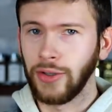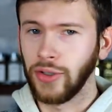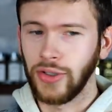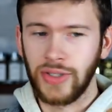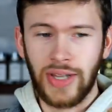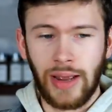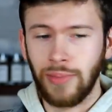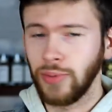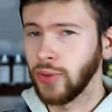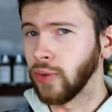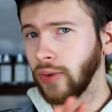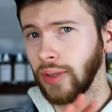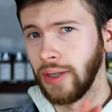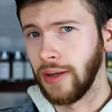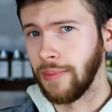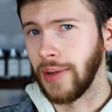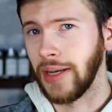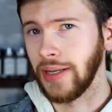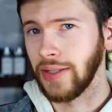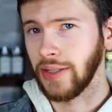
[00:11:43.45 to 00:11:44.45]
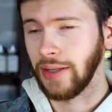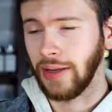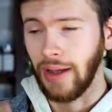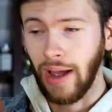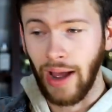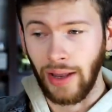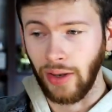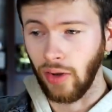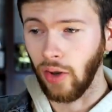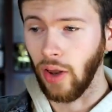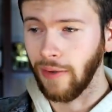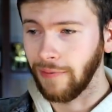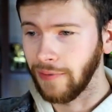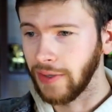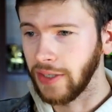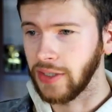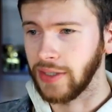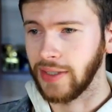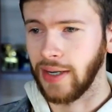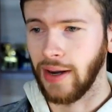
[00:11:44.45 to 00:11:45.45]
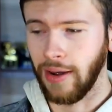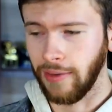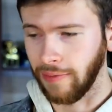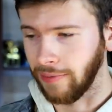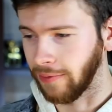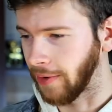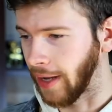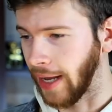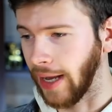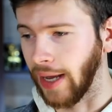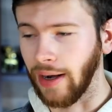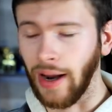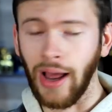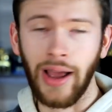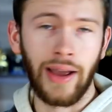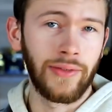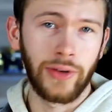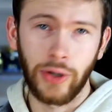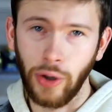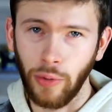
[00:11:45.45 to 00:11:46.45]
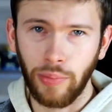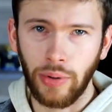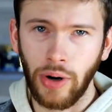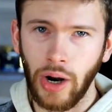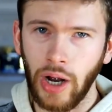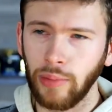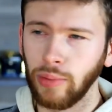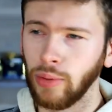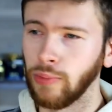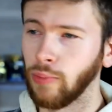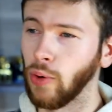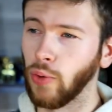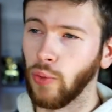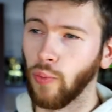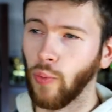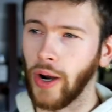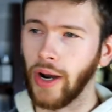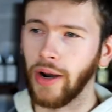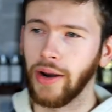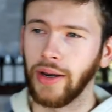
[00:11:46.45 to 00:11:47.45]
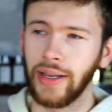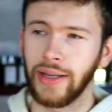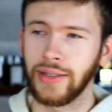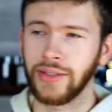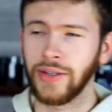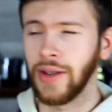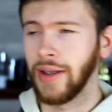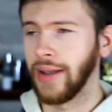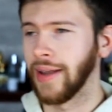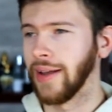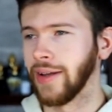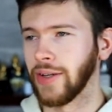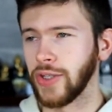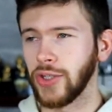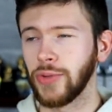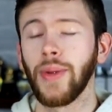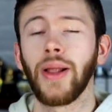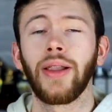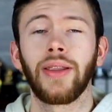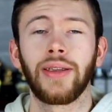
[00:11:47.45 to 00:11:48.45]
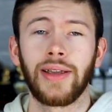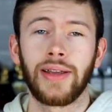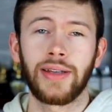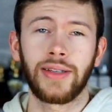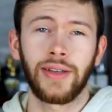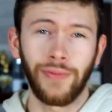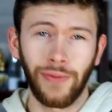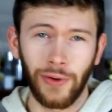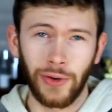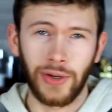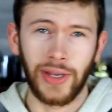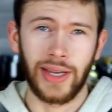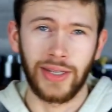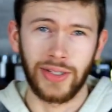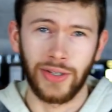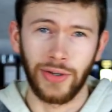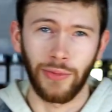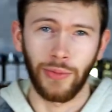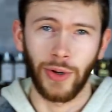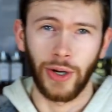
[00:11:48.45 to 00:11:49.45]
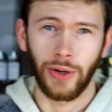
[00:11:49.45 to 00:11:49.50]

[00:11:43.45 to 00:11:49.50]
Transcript: just absolutely amazing. I love this stuff and I have no problem with wearing it and smelling it for days in a